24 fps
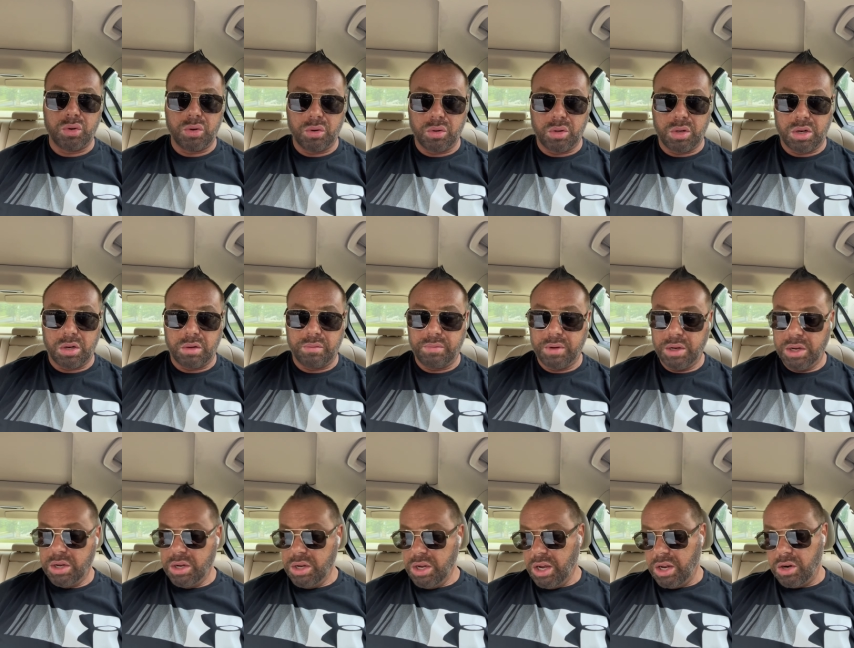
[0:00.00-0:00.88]
your love
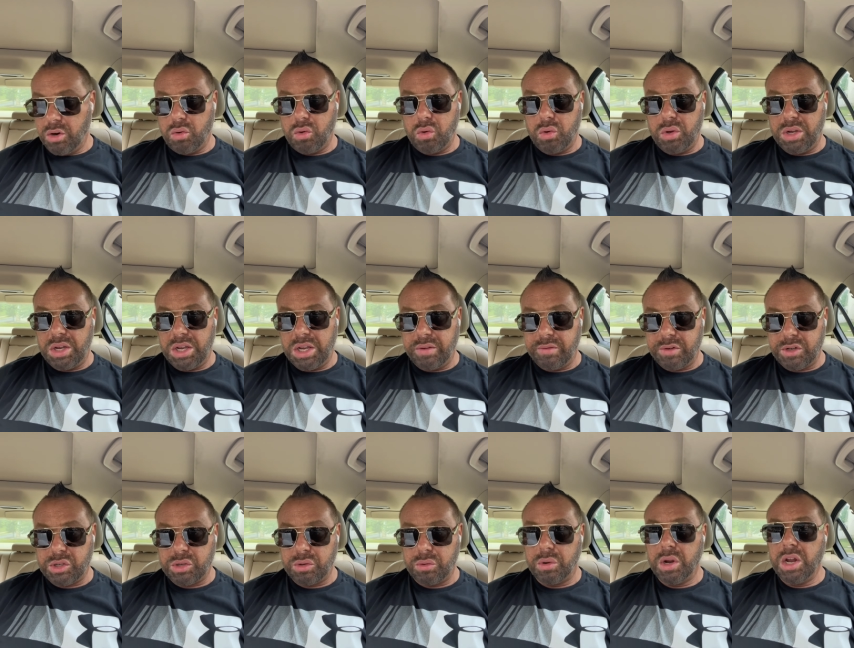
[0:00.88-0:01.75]
and who you give it
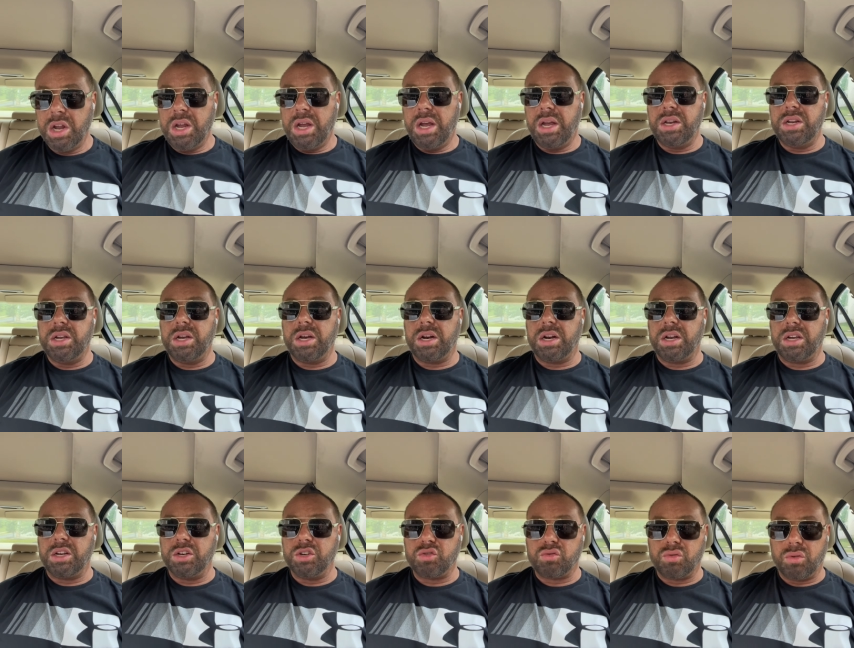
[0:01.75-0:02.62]
to, and you got to
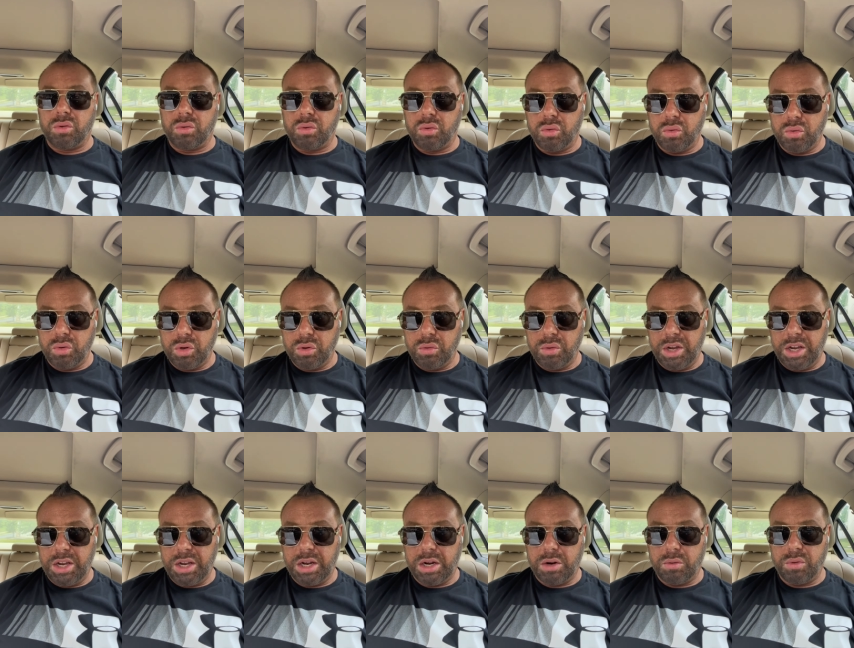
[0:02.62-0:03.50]
control who you
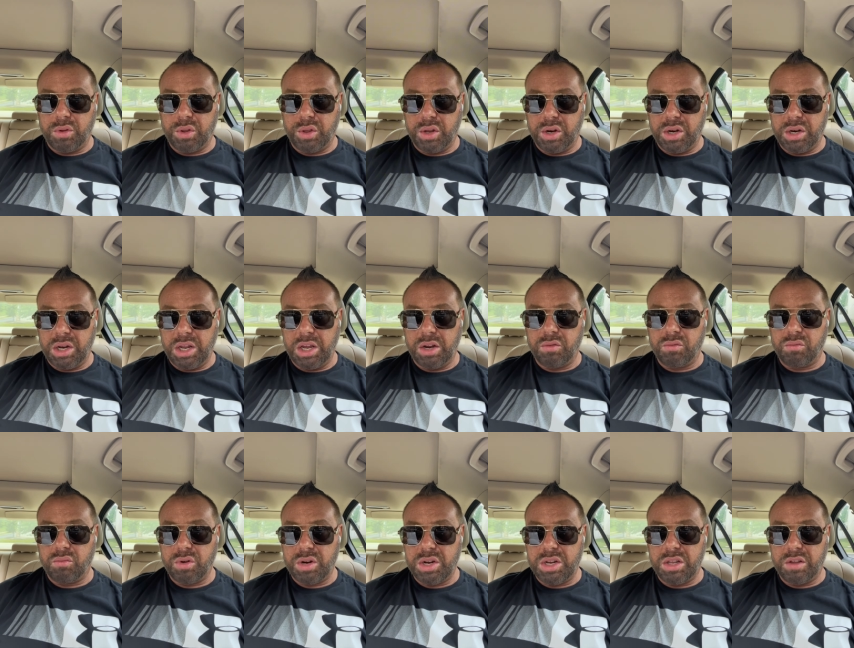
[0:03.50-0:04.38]
hang out with and, and
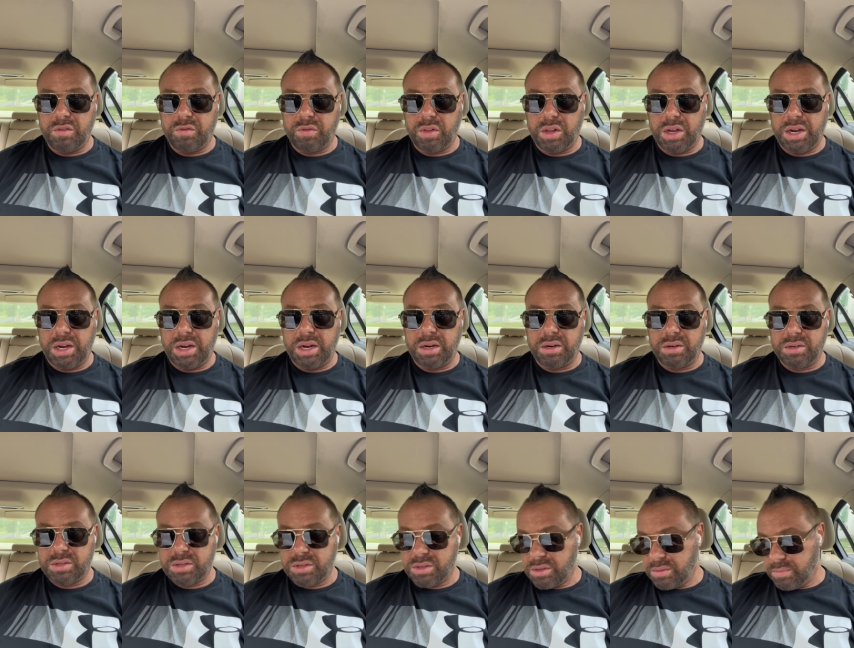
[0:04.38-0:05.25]
read the
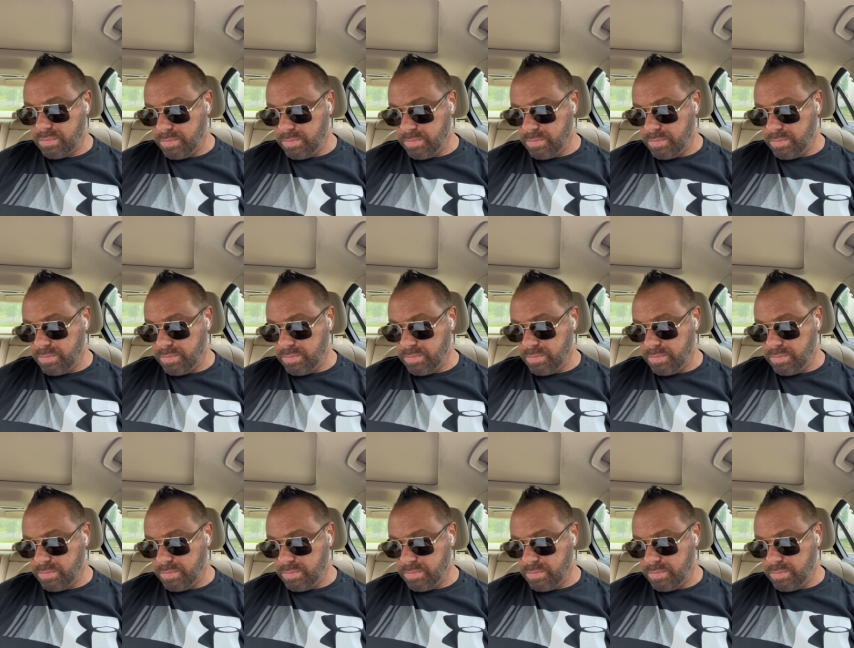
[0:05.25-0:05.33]
flags.